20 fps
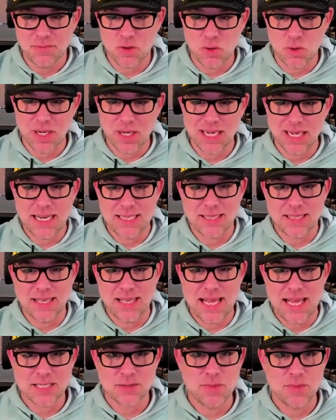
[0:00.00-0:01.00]
doing it at the
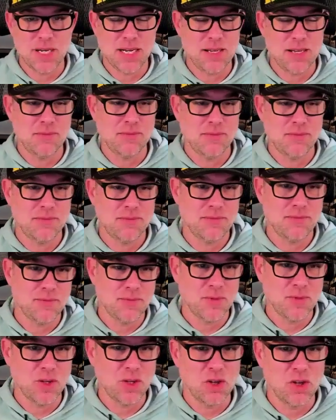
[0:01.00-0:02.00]
last minute
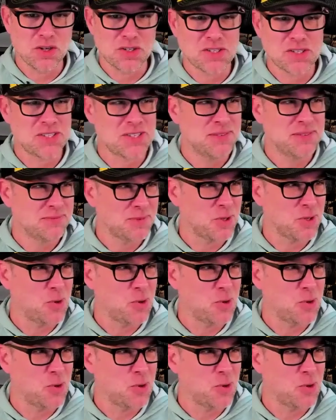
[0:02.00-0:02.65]
looks